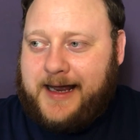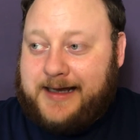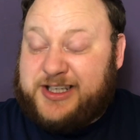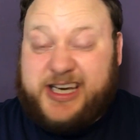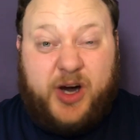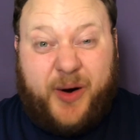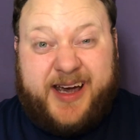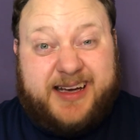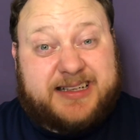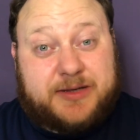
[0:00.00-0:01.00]
And she got
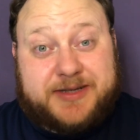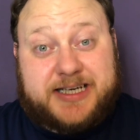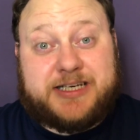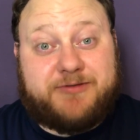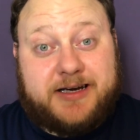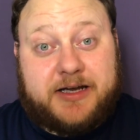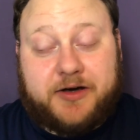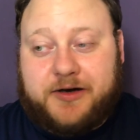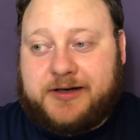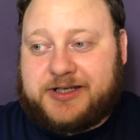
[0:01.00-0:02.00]
it. She was actually really
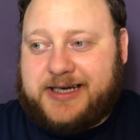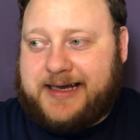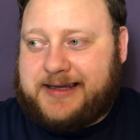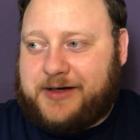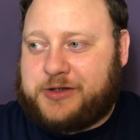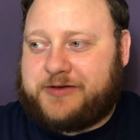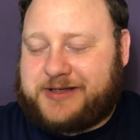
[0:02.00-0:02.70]
good. She had deals.